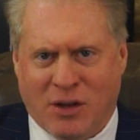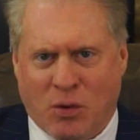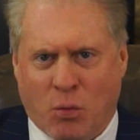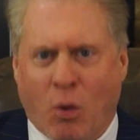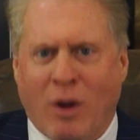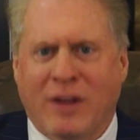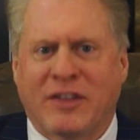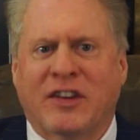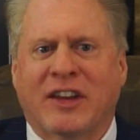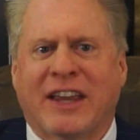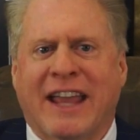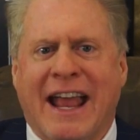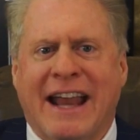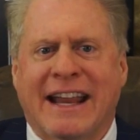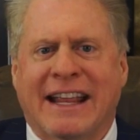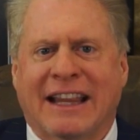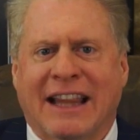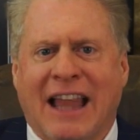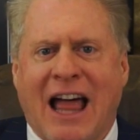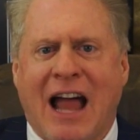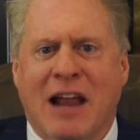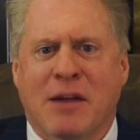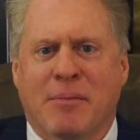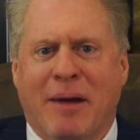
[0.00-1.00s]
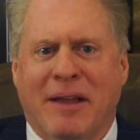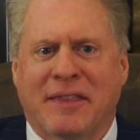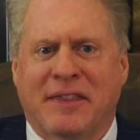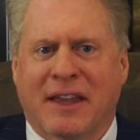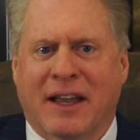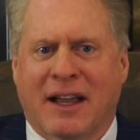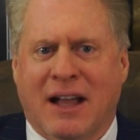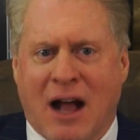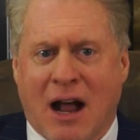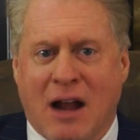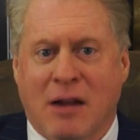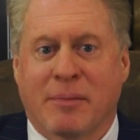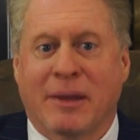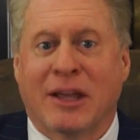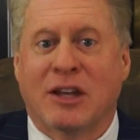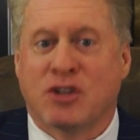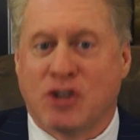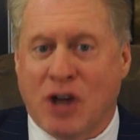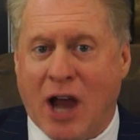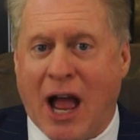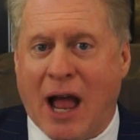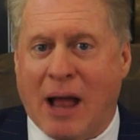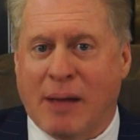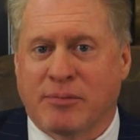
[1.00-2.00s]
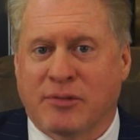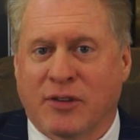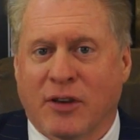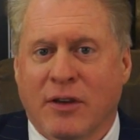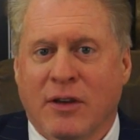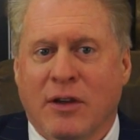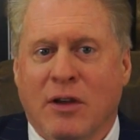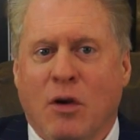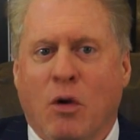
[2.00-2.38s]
Once again, he lied about the economy and jobs.